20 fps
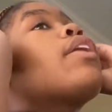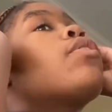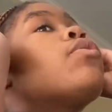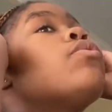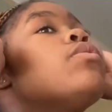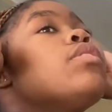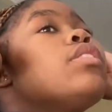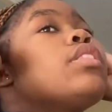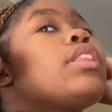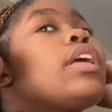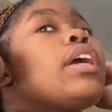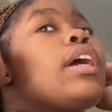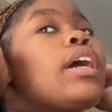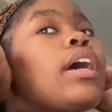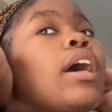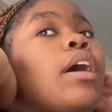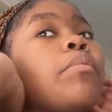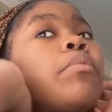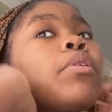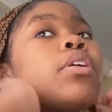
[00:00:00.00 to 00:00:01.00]
don't think
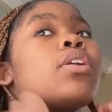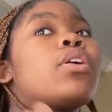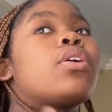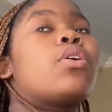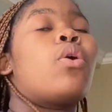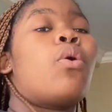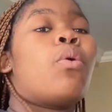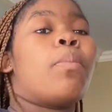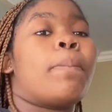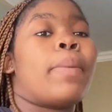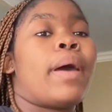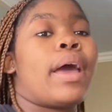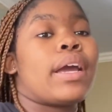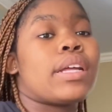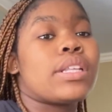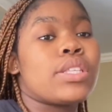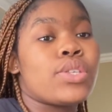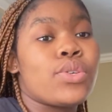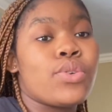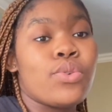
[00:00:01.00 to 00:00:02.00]
I'm gonna go back
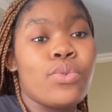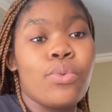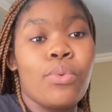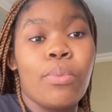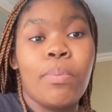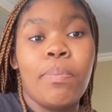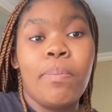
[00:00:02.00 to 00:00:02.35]
to